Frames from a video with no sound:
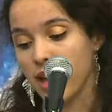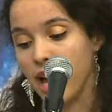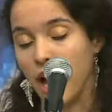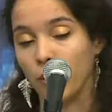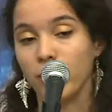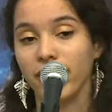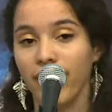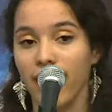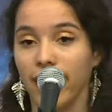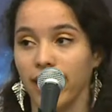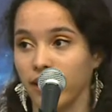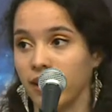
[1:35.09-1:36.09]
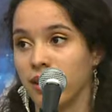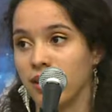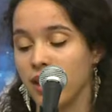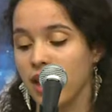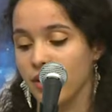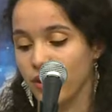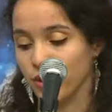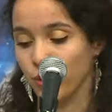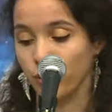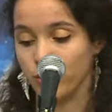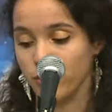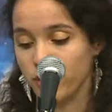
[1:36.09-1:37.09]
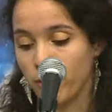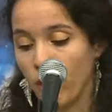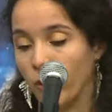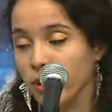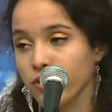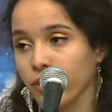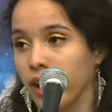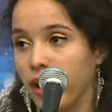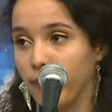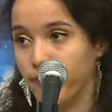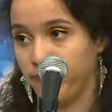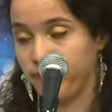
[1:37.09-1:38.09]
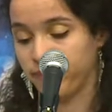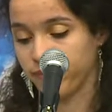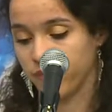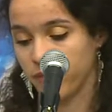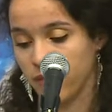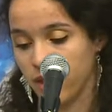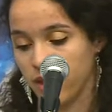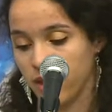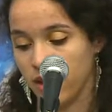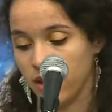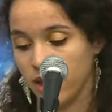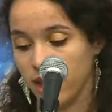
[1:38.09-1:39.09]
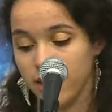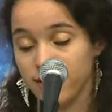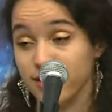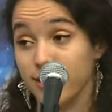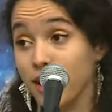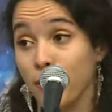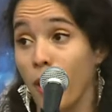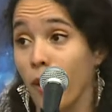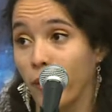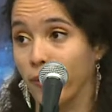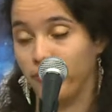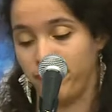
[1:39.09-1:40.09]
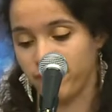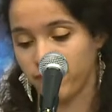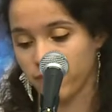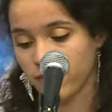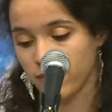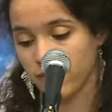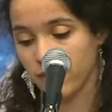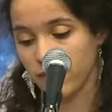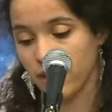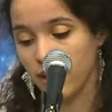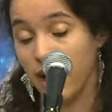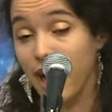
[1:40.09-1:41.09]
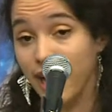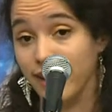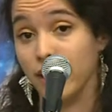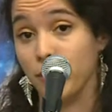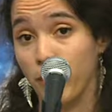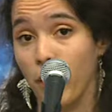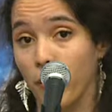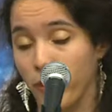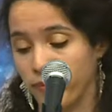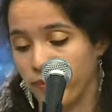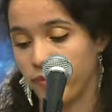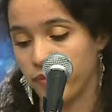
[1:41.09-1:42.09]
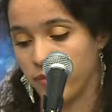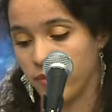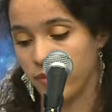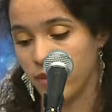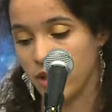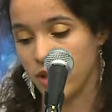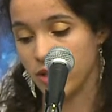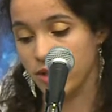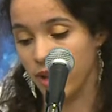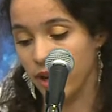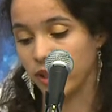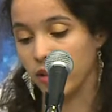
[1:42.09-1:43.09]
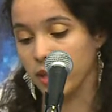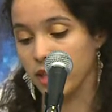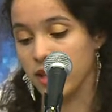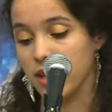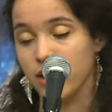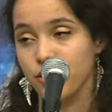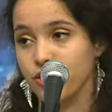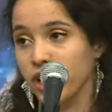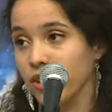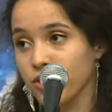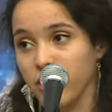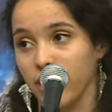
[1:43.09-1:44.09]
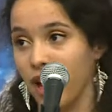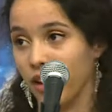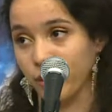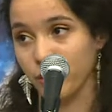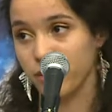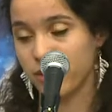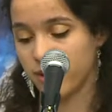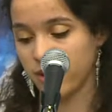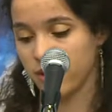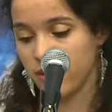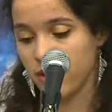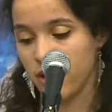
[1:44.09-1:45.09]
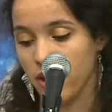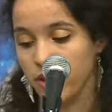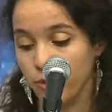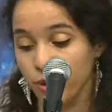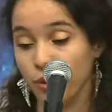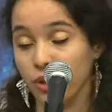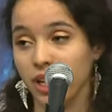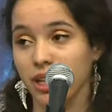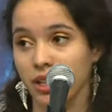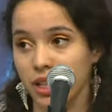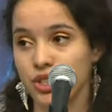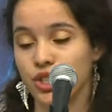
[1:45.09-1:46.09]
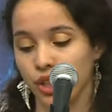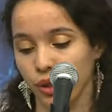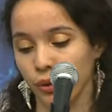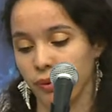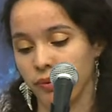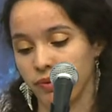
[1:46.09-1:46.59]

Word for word: I would be lying if I told you this poem is for him. He doesn't need a poem. I need a poem. To document his changing colors, the beauty in each hue,